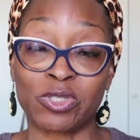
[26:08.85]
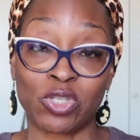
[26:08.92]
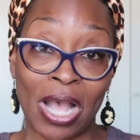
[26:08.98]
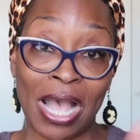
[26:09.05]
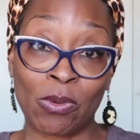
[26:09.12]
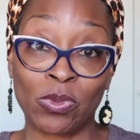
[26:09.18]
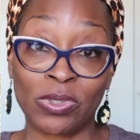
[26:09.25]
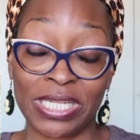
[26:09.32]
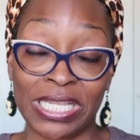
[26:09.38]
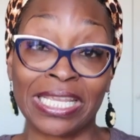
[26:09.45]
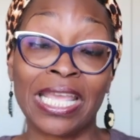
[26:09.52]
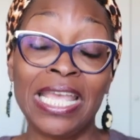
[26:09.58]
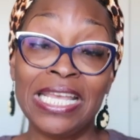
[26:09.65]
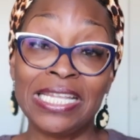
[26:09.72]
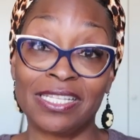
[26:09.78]
So I will
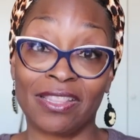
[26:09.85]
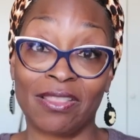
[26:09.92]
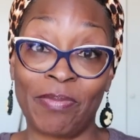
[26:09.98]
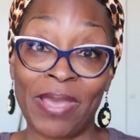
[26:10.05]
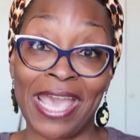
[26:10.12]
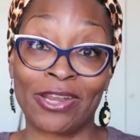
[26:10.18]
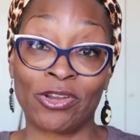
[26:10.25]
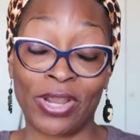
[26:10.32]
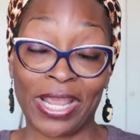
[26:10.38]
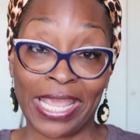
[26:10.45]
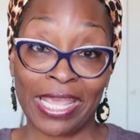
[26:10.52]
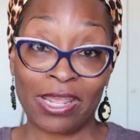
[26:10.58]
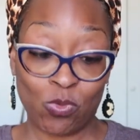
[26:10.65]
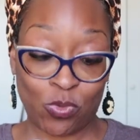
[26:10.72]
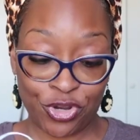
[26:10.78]
link to the pattern
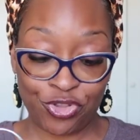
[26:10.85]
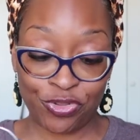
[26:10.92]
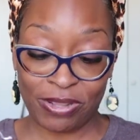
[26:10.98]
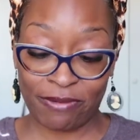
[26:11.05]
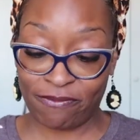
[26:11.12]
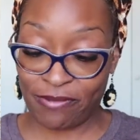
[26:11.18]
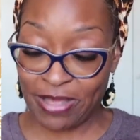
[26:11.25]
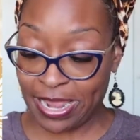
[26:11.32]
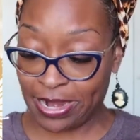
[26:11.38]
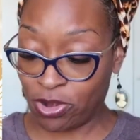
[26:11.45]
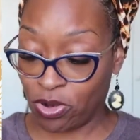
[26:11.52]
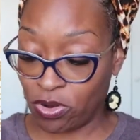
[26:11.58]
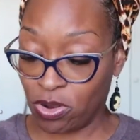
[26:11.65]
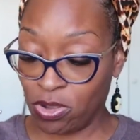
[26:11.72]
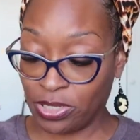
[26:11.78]
and where you can find
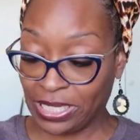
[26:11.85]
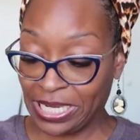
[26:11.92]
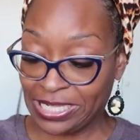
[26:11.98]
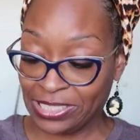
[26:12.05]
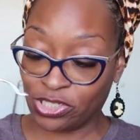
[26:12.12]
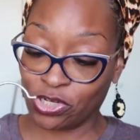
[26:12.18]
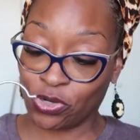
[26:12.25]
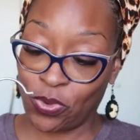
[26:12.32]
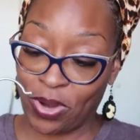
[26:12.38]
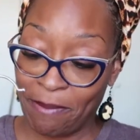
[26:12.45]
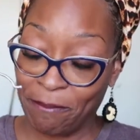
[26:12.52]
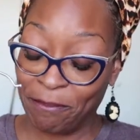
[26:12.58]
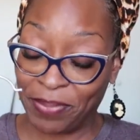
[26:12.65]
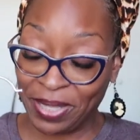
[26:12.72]
her on Instagram.